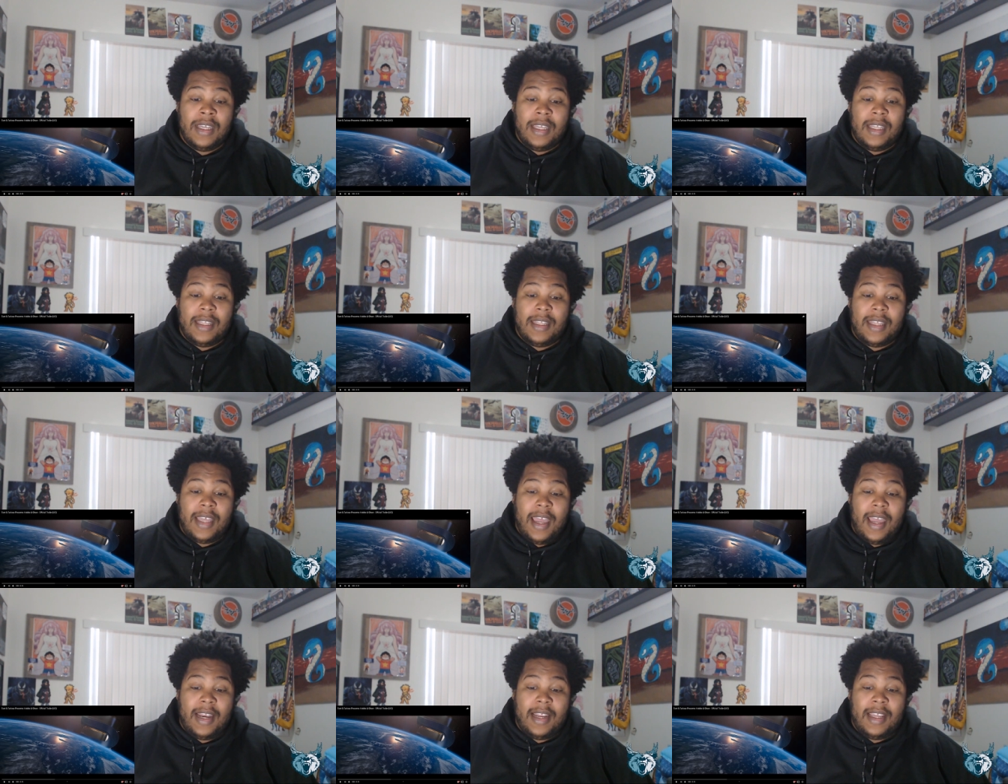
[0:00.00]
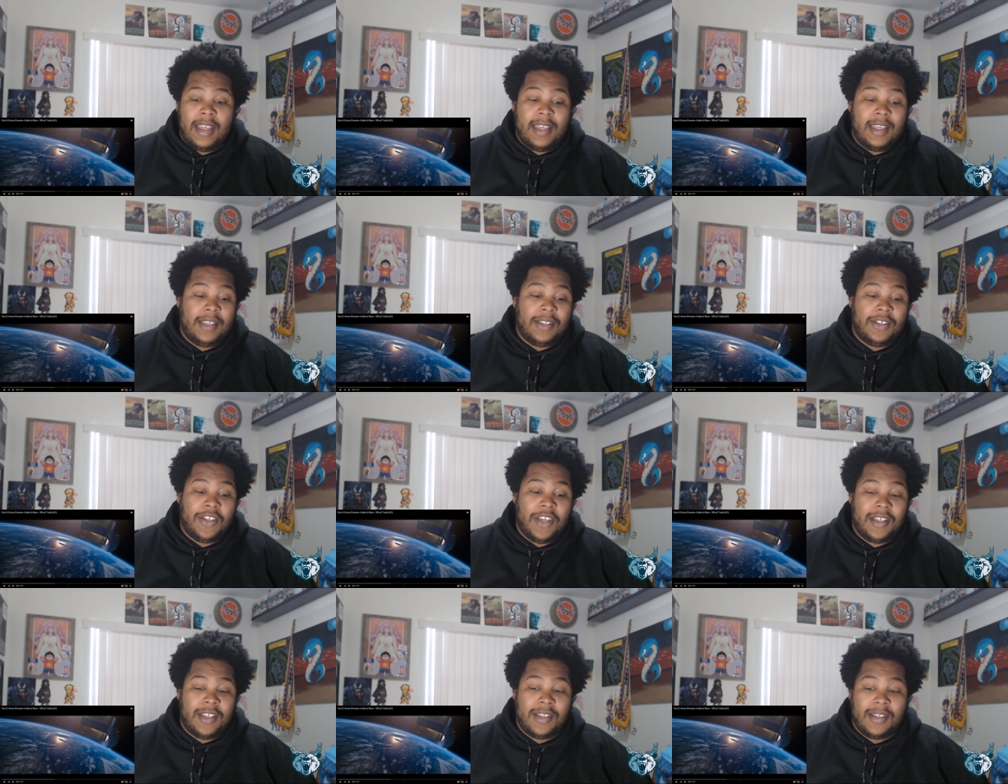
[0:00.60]
that is
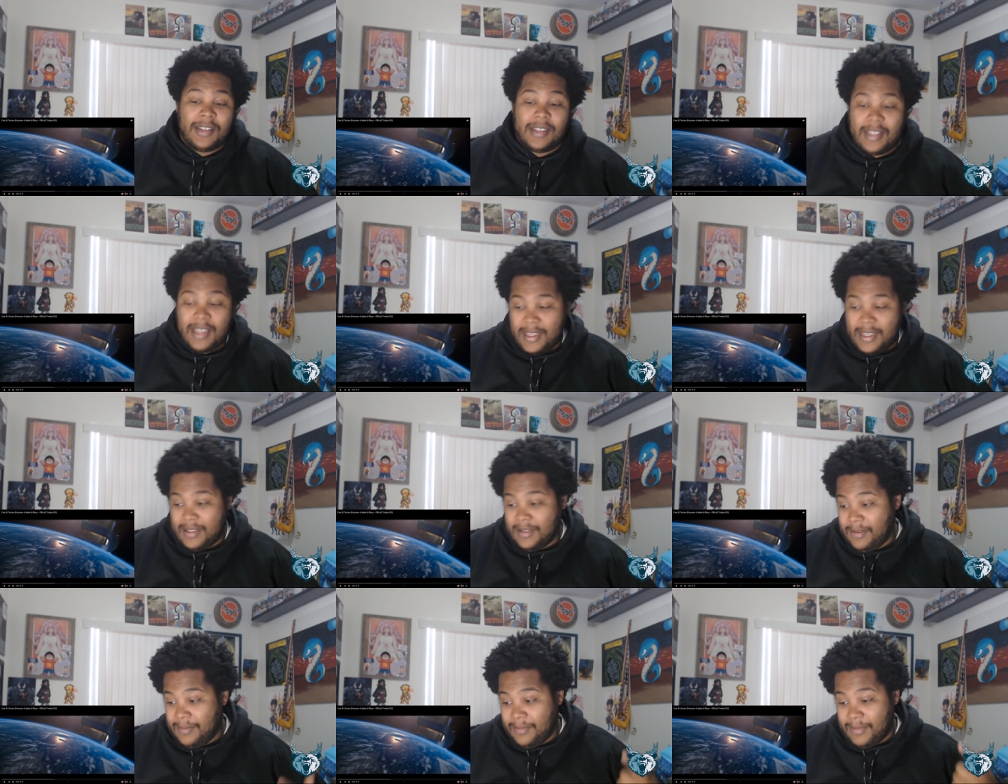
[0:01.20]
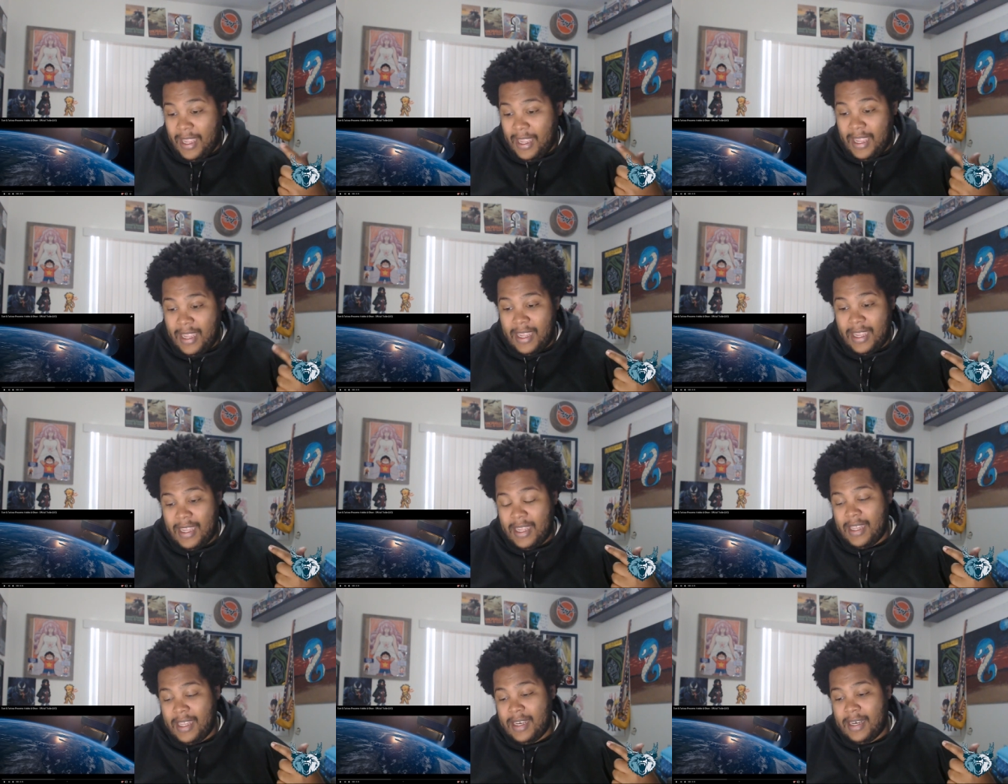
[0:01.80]
Jason Statham
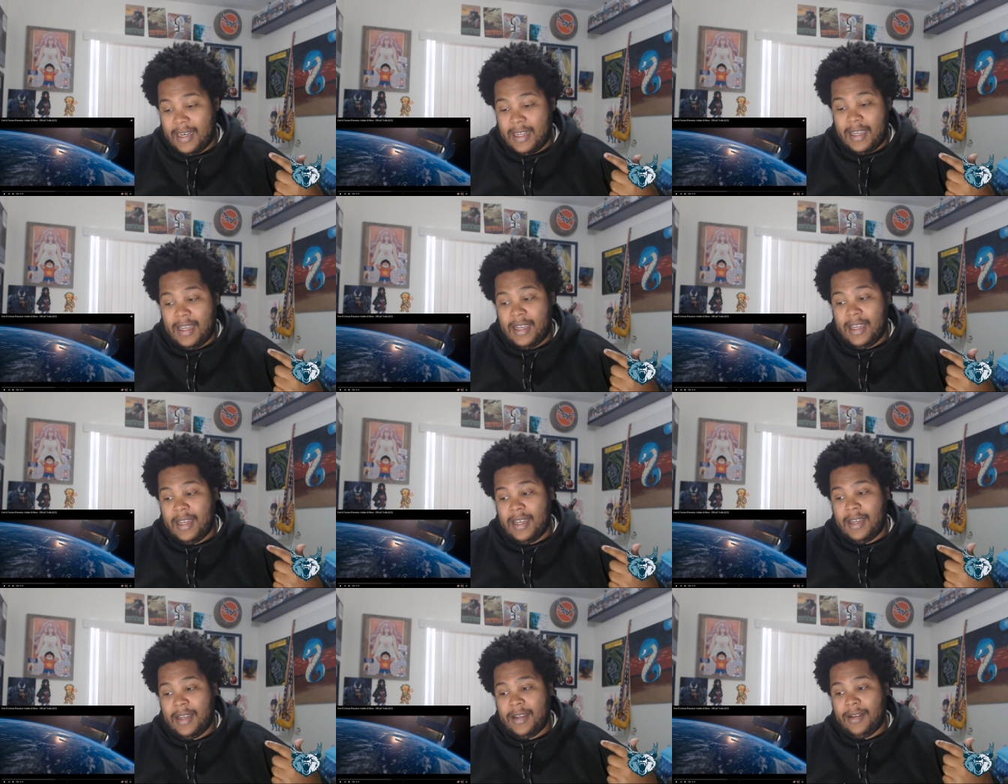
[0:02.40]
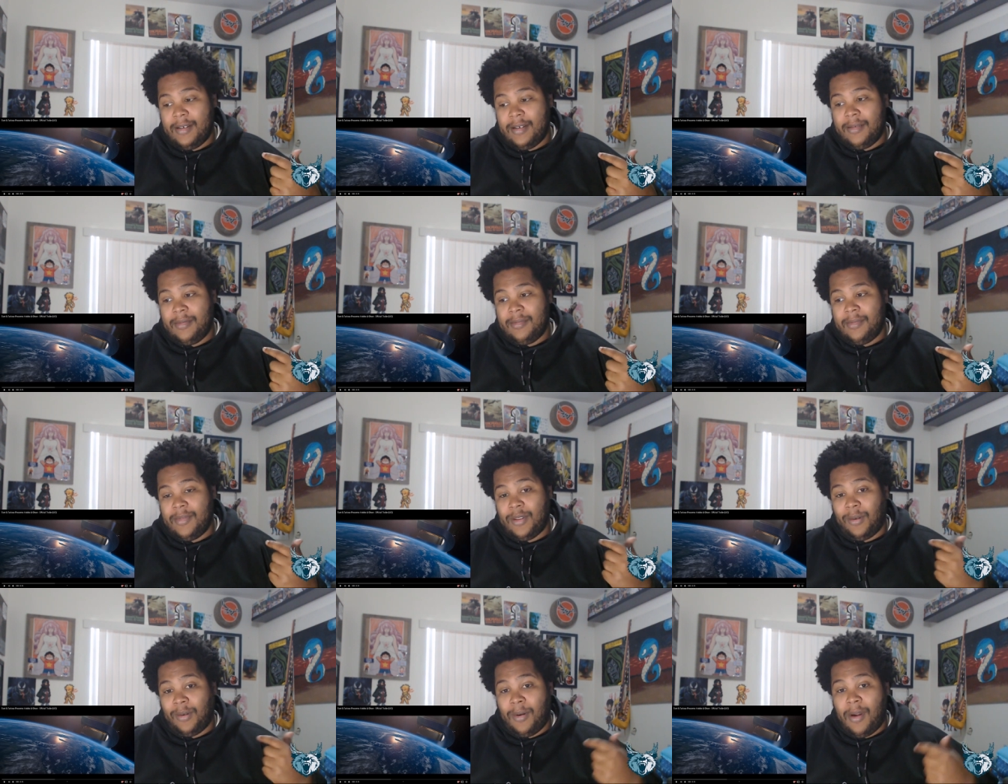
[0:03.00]
and um,
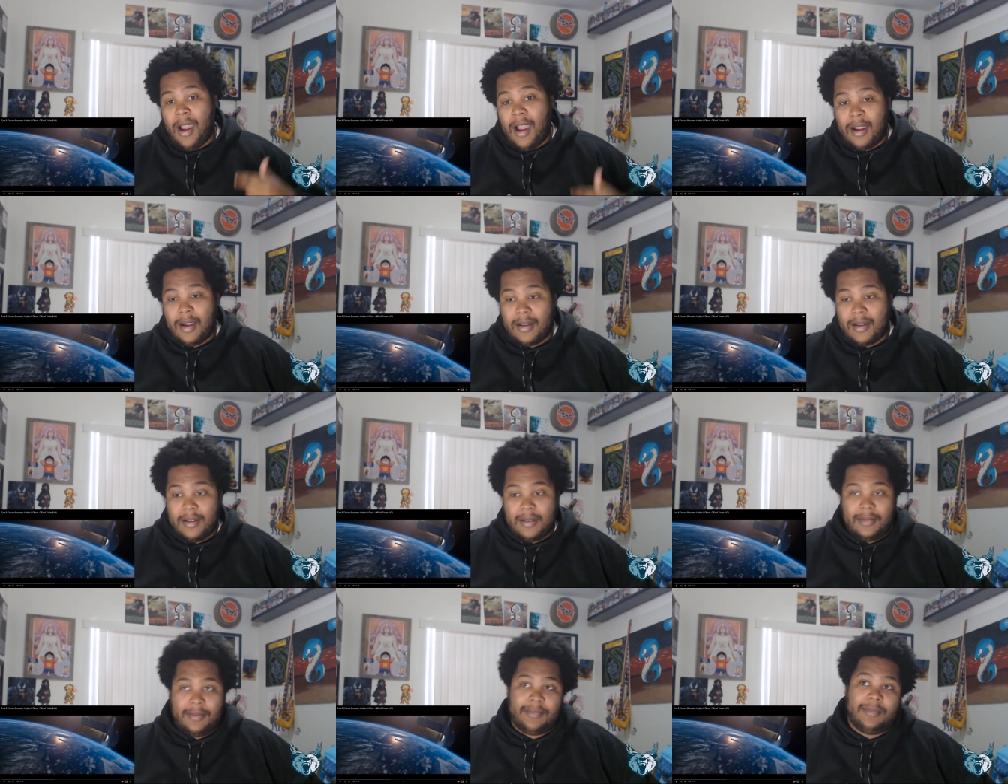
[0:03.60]
The Rock,